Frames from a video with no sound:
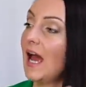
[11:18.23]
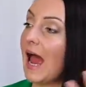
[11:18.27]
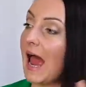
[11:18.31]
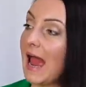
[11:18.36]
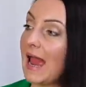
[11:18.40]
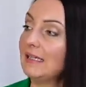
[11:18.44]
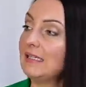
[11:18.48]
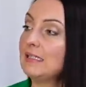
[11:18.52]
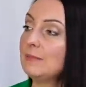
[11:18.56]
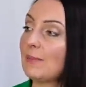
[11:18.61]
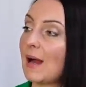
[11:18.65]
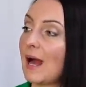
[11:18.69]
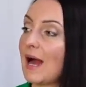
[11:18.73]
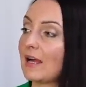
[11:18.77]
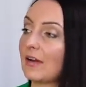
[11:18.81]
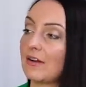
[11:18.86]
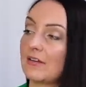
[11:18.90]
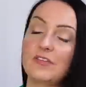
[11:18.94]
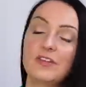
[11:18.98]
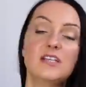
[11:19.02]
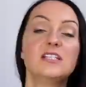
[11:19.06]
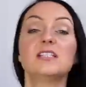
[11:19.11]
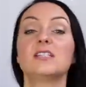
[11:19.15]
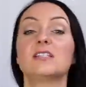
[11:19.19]
Any bag
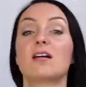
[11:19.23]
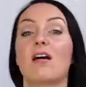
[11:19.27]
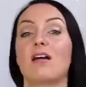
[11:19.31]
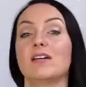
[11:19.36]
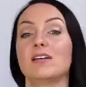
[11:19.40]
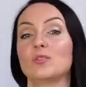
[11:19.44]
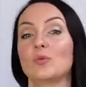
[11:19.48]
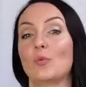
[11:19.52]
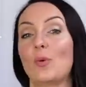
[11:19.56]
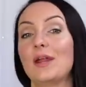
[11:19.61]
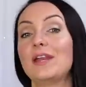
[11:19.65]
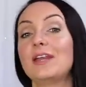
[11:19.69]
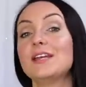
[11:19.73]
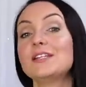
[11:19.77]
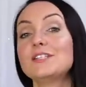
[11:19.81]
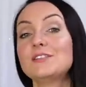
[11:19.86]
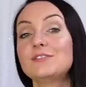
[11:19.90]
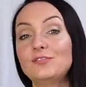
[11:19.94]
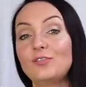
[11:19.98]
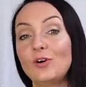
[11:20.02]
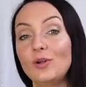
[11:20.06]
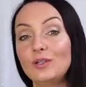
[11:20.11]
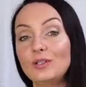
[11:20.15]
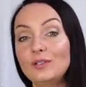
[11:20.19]
of this size, when it
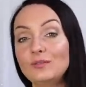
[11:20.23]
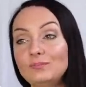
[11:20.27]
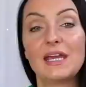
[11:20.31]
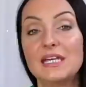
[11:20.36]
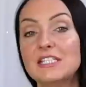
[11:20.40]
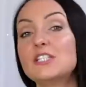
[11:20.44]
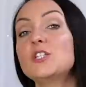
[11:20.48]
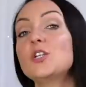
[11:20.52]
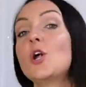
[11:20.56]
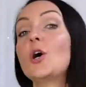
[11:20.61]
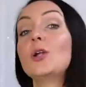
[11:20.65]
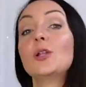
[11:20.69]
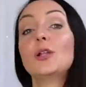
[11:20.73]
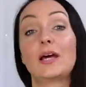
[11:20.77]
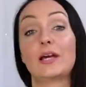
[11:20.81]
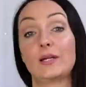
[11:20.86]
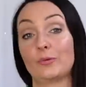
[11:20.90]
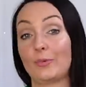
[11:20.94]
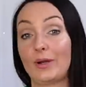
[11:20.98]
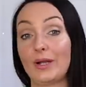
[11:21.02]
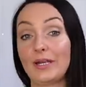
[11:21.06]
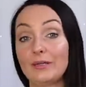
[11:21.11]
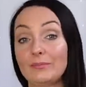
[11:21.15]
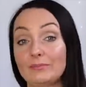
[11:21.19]
is full, is not
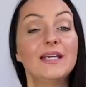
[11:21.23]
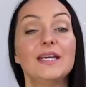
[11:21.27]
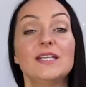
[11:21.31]
lightweight.